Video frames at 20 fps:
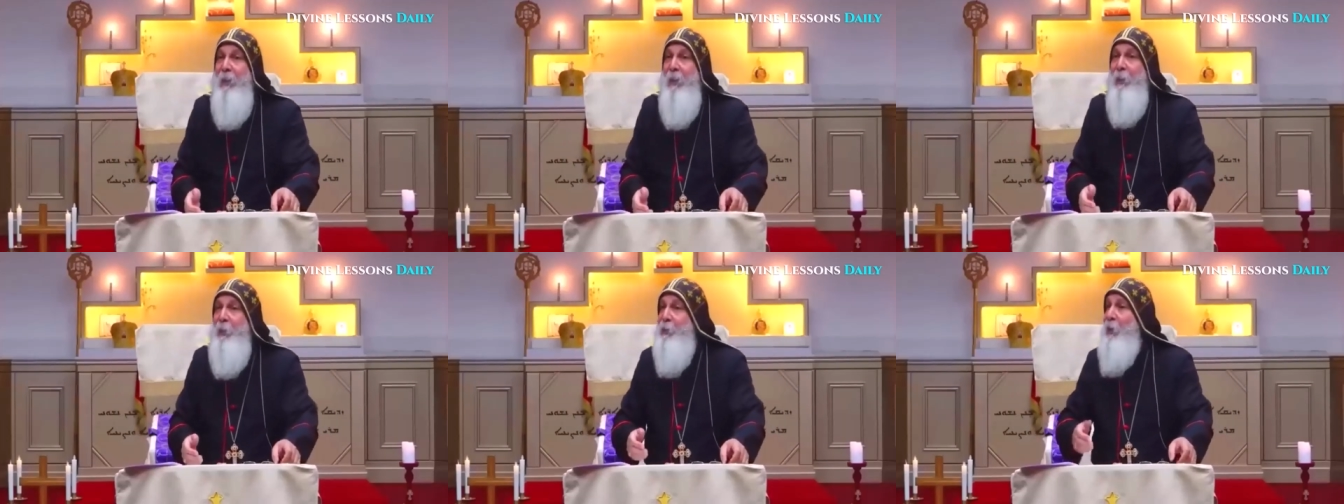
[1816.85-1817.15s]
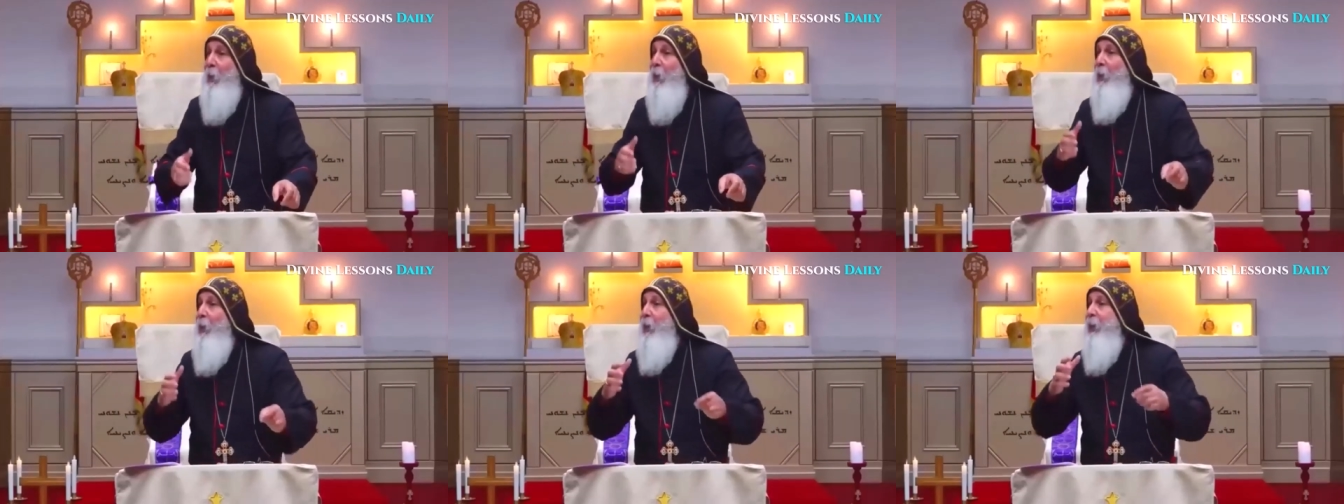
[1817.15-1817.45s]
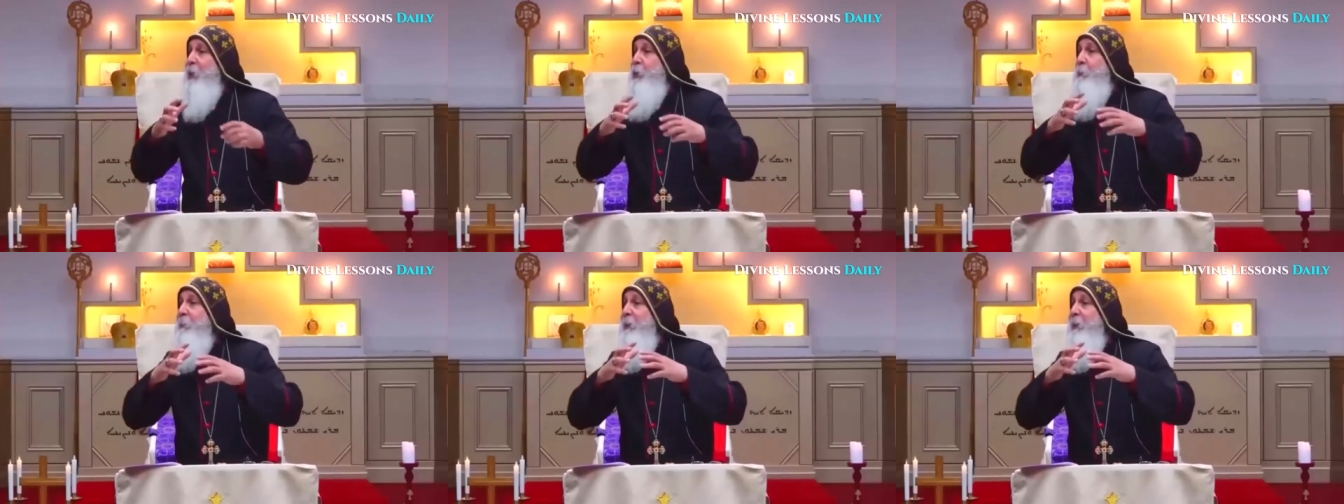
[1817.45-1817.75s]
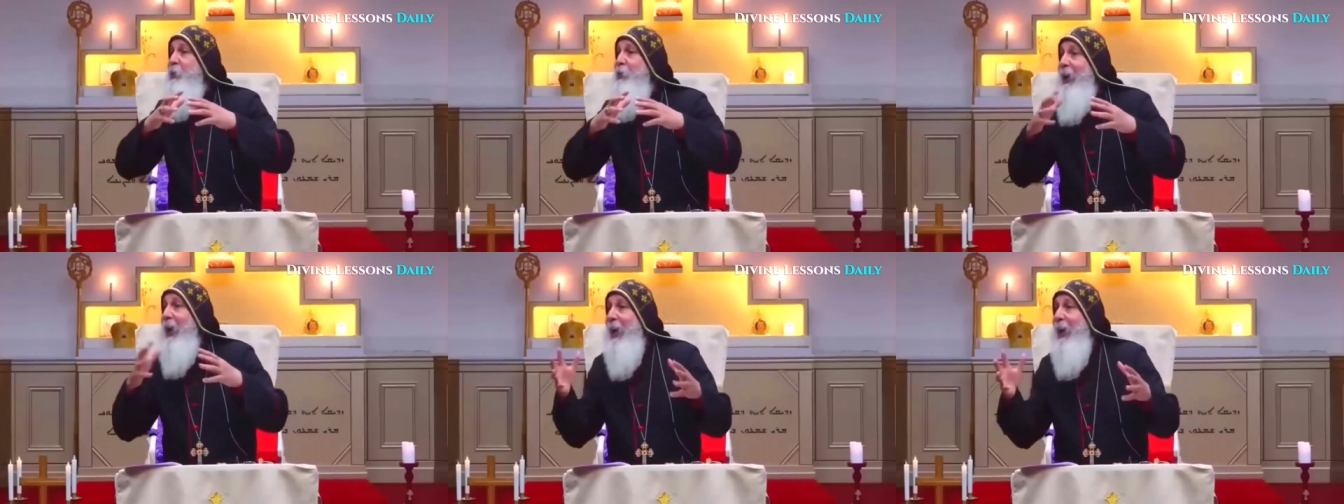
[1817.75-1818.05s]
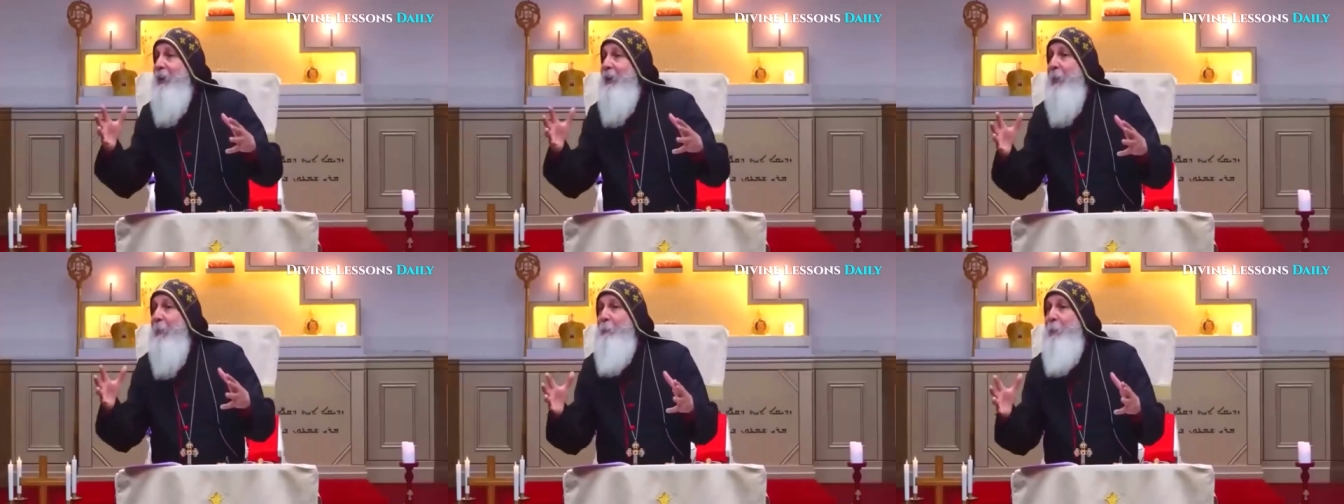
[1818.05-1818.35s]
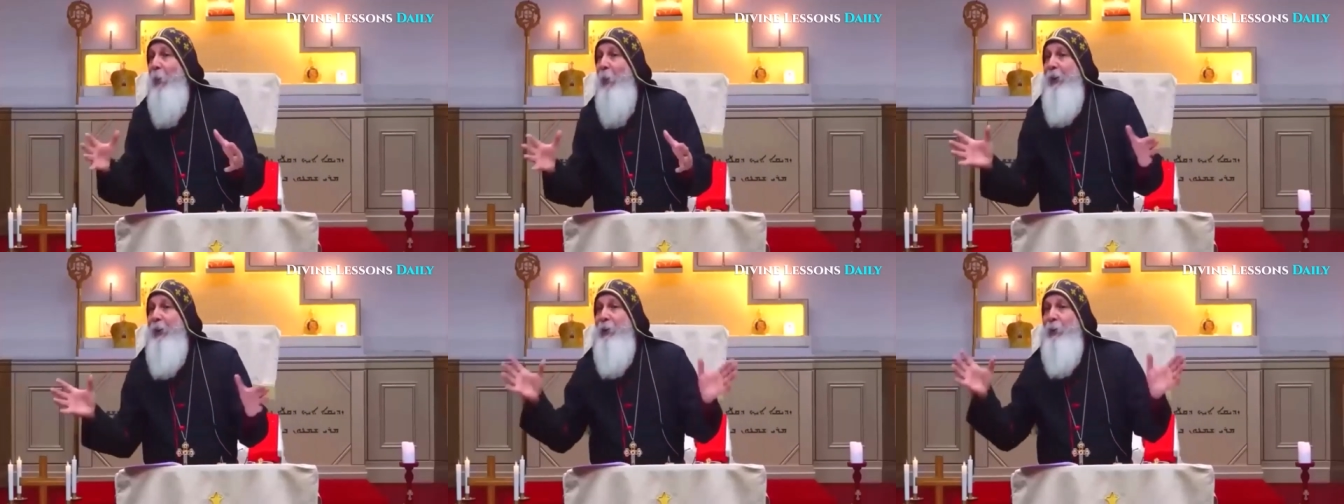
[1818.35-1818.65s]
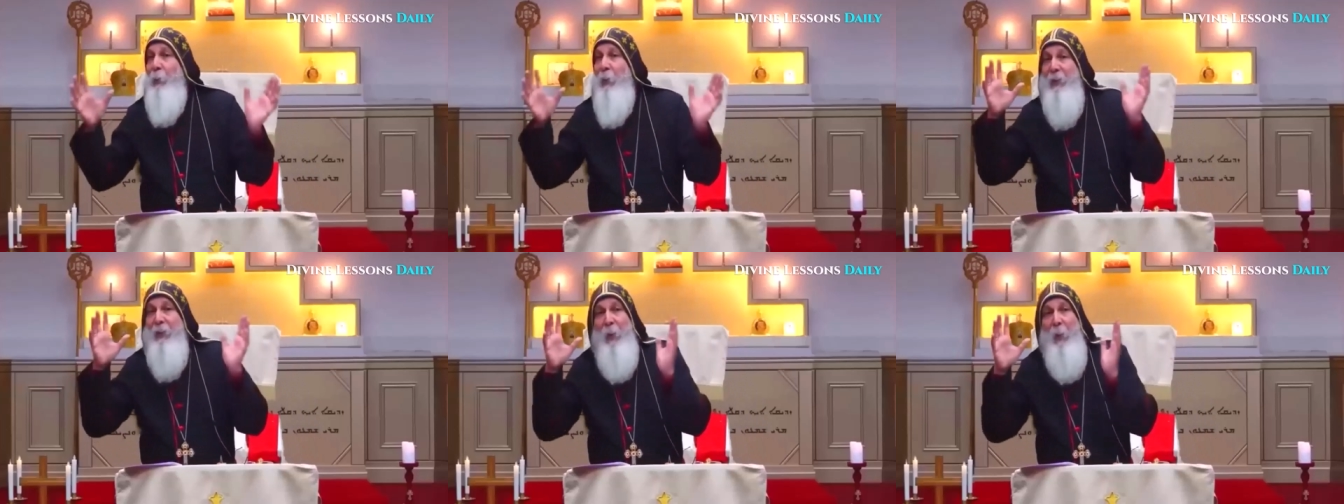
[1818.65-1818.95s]
So it's beside the
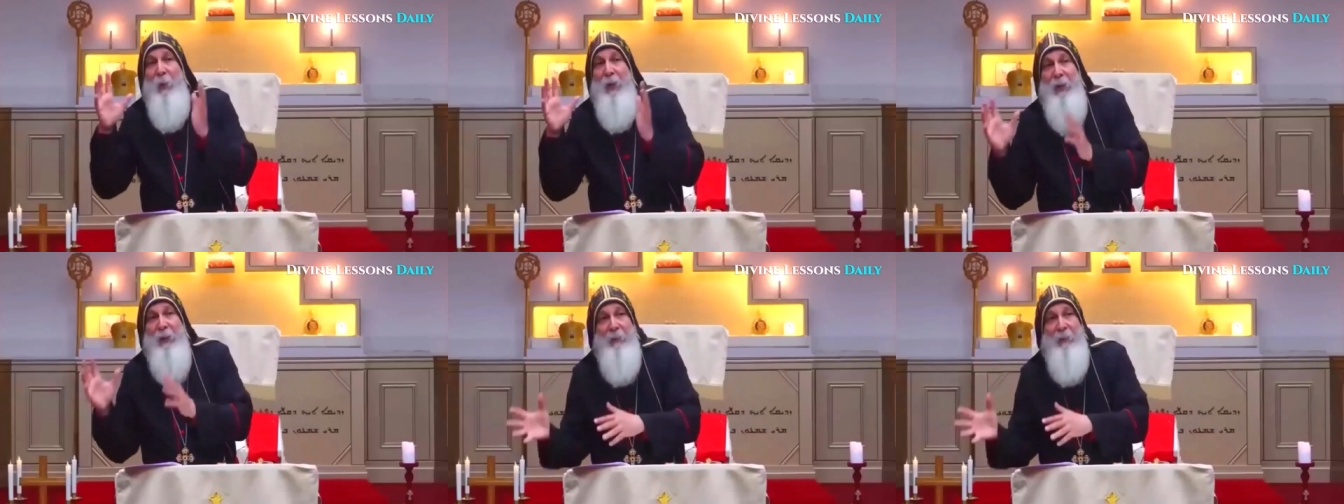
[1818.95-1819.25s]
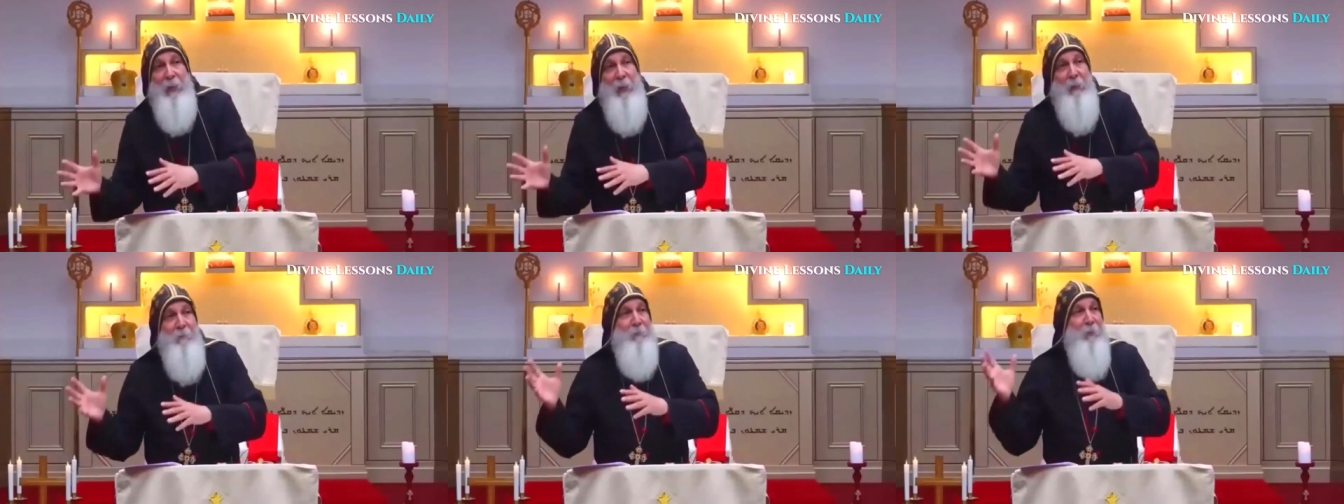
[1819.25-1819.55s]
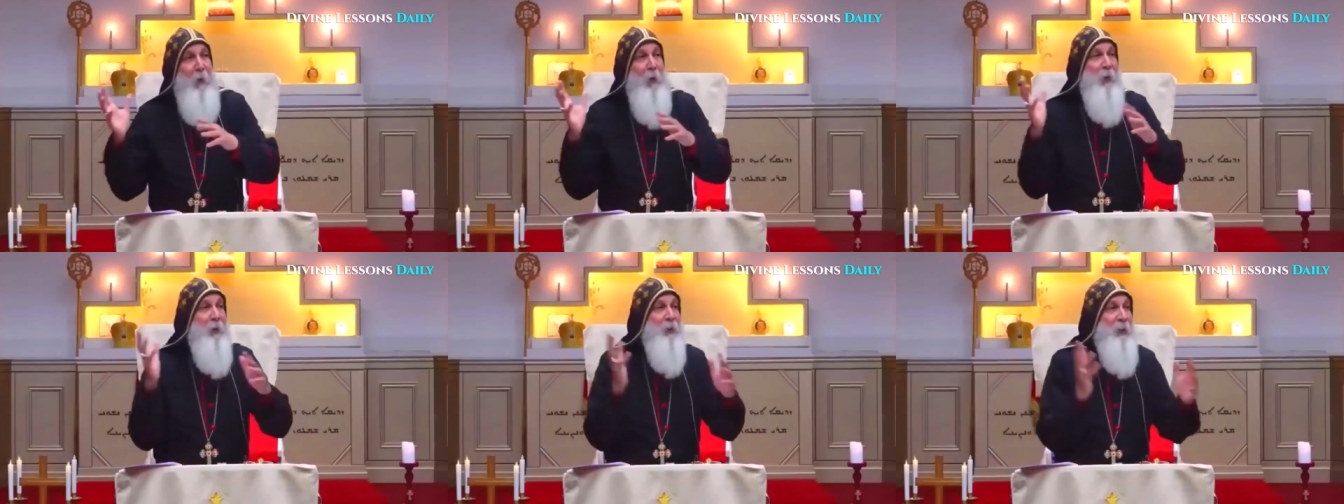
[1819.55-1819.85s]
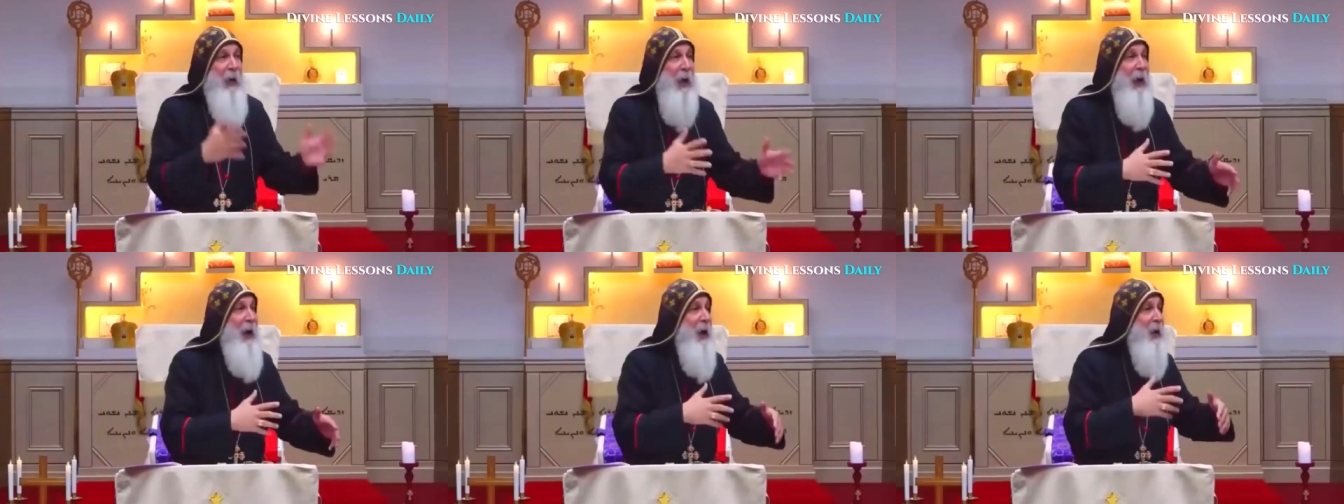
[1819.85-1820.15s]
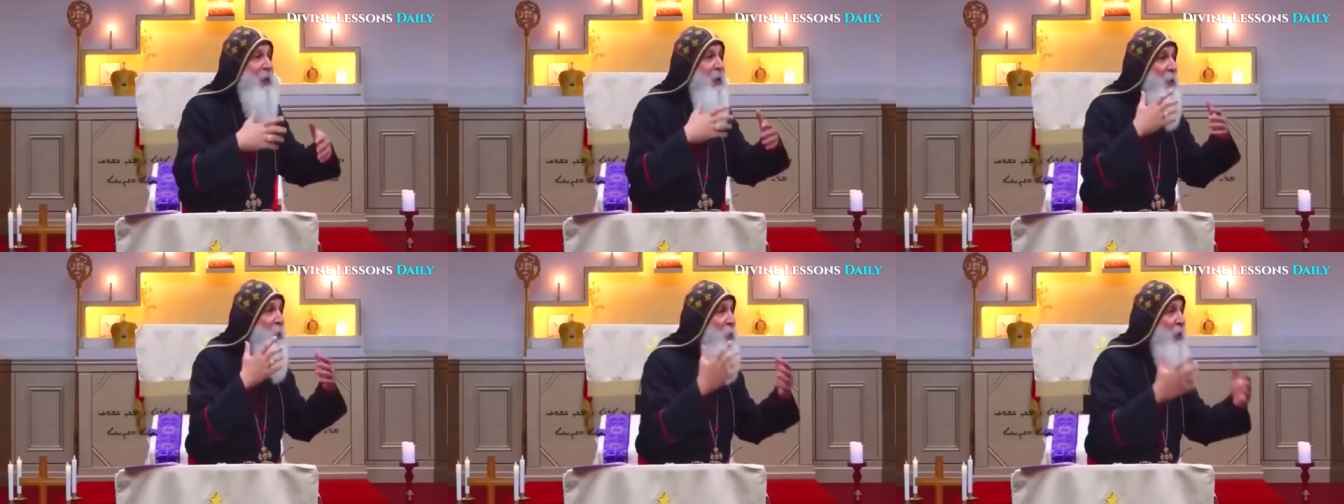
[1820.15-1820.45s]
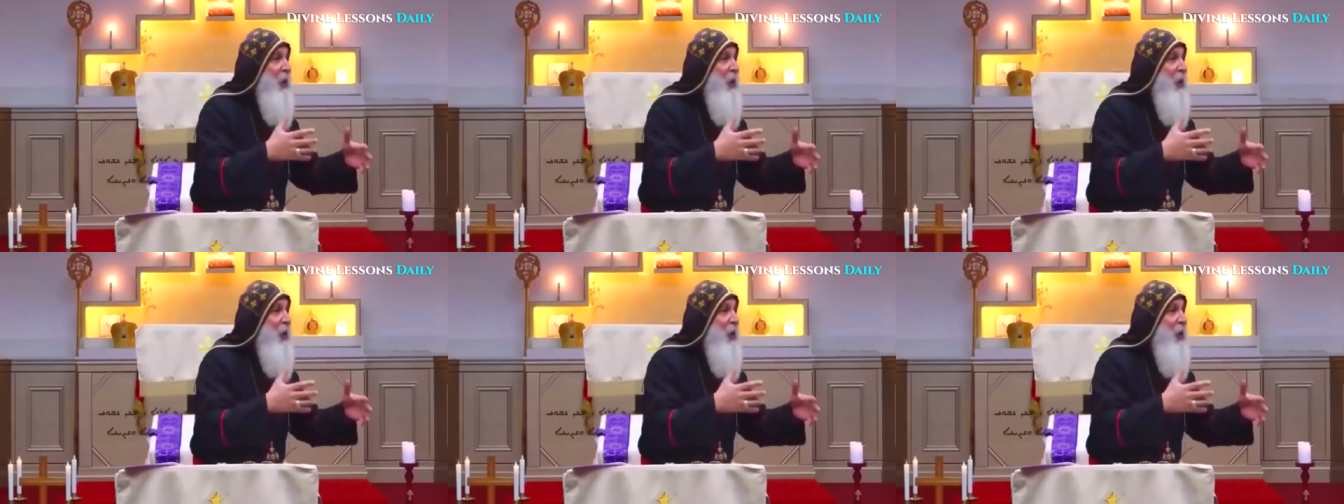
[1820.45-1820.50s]
point whether we live or die,